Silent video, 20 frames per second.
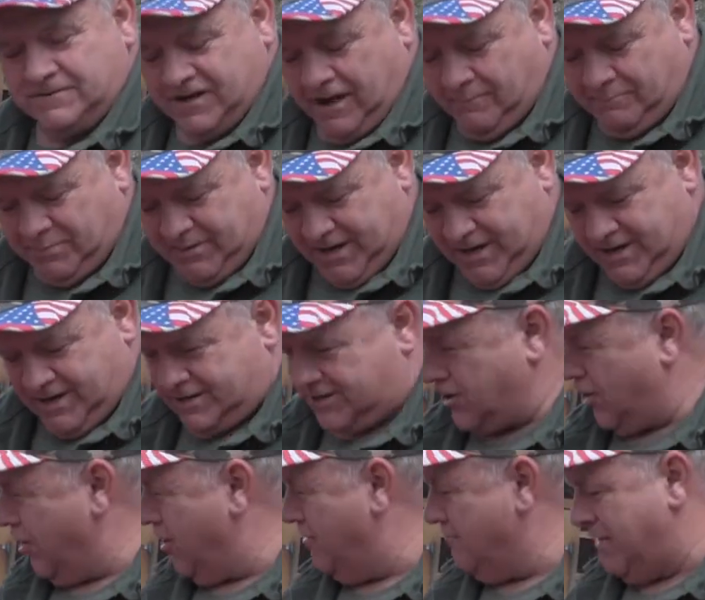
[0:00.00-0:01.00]
Dump it in the
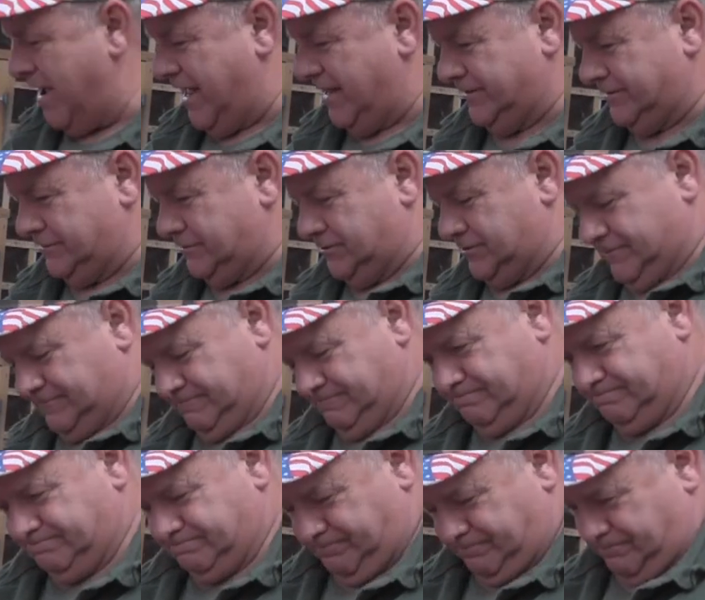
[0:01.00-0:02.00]
comments
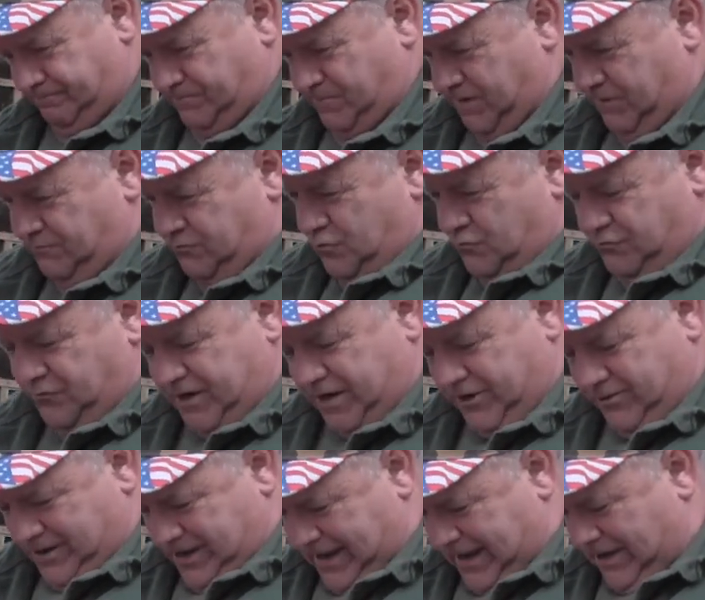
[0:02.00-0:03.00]
if you
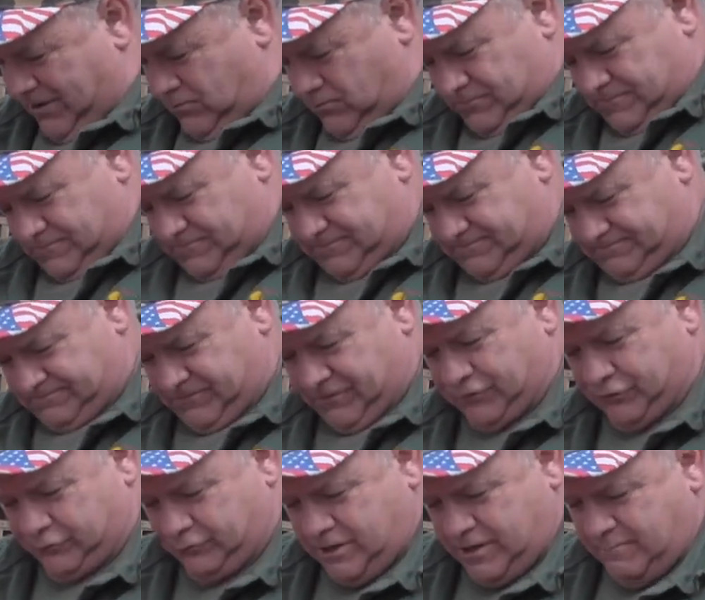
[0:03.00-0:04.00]
figure it out. The
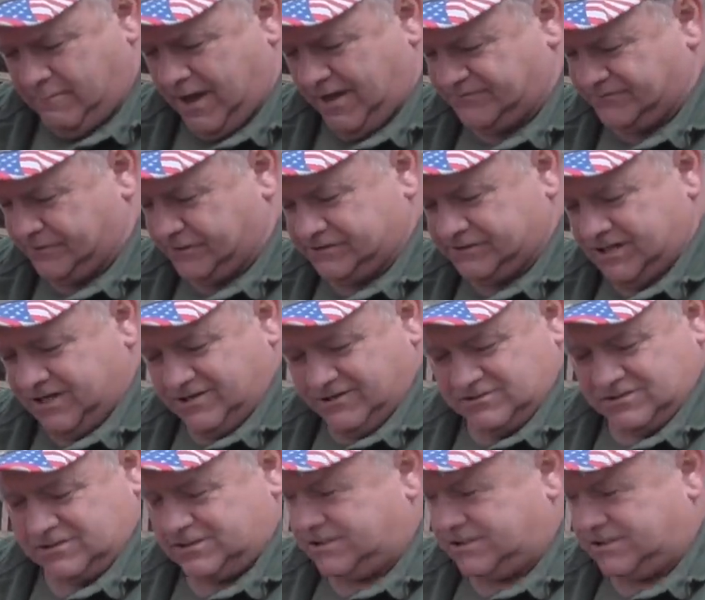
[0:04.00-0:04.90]
three methods that you